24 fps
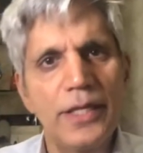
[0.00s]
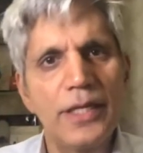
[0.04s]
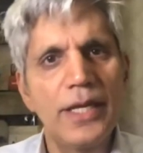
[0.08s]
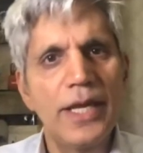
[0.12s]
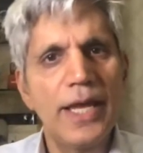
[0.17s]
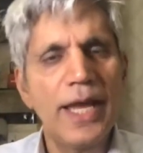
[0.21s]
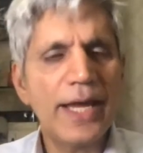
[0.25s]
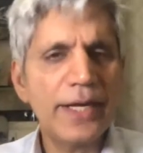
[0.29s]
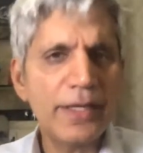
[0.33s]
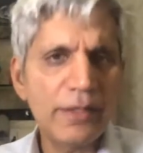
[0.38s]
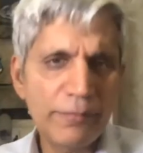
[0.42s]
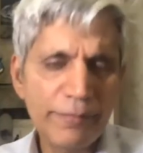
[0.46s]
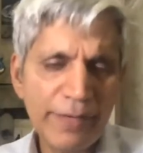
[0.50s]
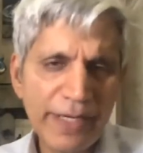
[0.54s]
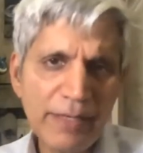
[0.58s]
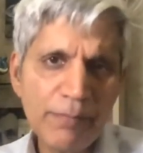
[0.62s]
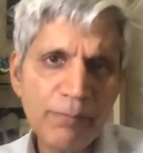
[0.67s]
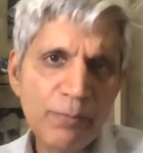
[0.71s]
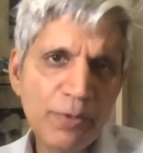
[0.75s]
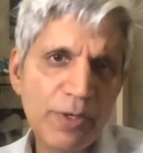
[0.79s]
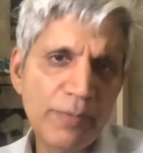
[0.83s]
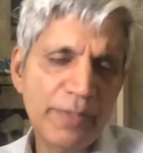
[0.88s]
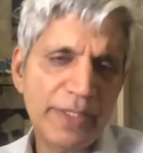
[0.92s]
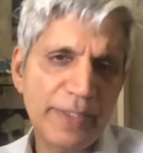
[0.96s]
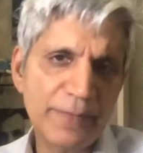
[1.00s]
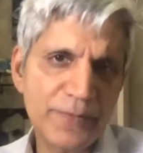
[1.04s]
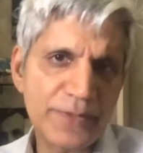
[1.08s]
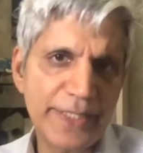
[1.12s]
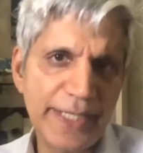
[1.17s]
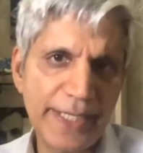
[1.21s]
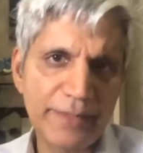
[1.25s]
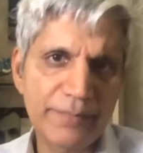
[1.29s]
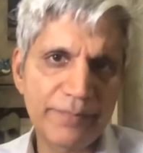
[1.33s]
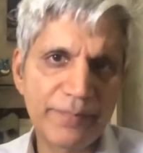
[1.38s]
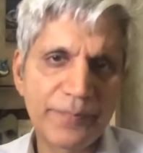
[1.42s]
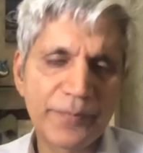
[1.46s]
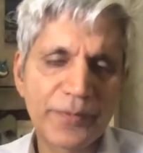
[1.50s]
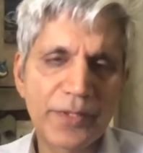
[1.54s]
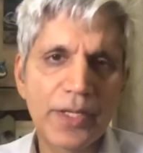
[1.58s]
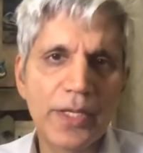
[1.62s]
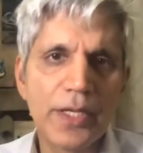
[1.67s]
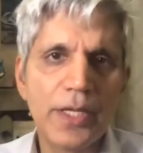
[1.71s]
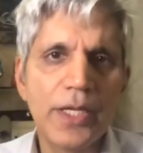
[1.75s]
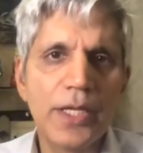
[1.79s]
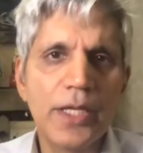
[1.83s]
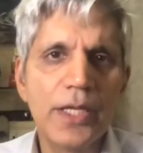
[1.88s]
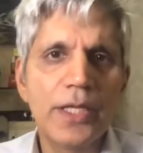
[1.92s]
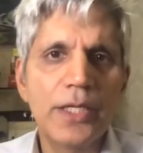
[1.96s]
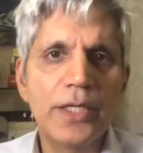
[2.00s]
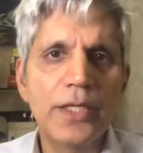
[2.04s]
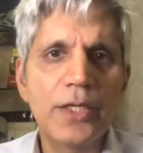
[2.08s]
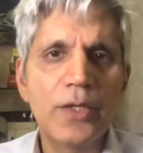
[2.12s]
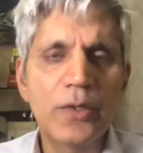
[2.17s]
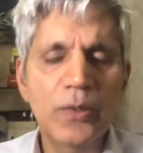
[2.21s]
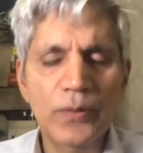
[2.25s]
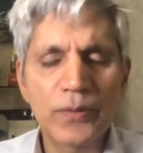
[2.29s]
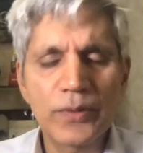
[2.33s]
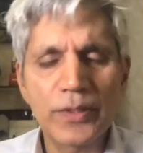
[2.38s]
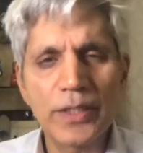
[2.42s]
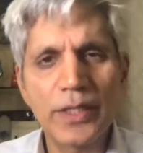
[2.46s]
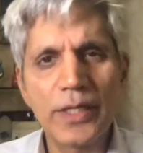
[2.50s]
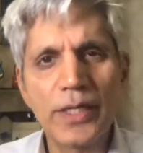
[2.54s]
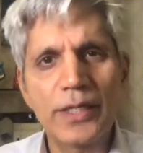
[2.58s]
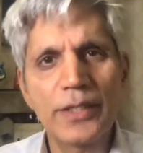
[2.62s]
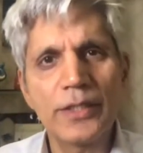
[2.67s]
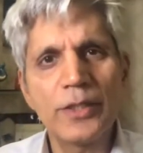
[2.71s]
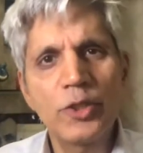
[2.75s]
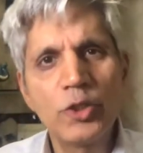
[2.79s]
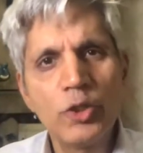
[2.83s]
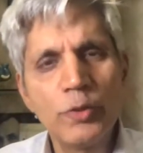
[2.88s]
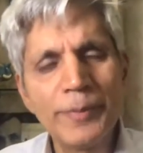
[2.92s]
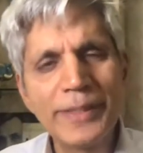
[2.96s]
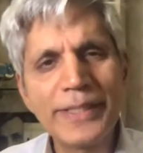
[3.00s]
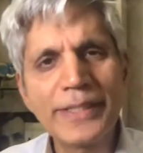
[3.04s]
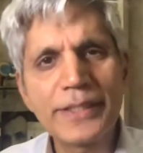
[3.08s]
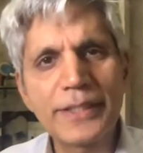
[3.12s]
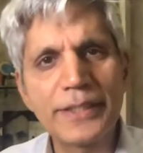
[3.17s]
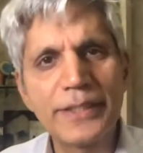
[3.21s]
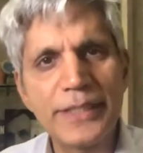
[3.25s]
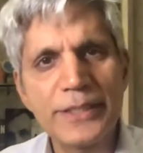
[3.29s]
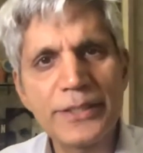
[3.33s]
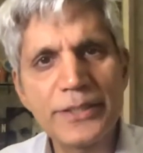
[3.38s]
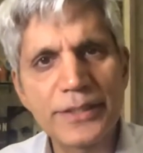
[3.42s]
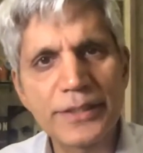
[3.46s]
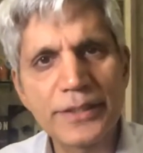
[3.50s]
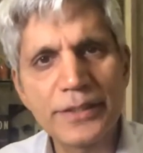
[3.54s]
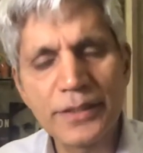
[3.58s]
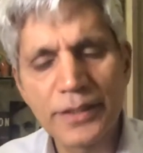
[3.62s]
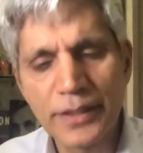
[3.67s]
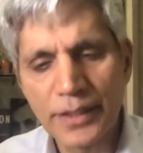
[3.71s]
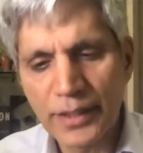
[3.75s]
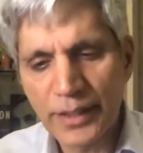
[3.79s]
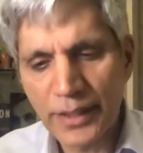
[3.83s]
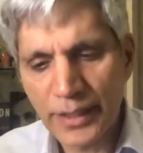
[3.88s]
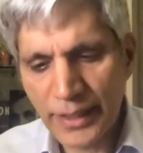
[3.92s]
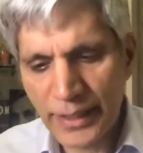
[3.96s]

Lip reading: at a very primitive state, the human condition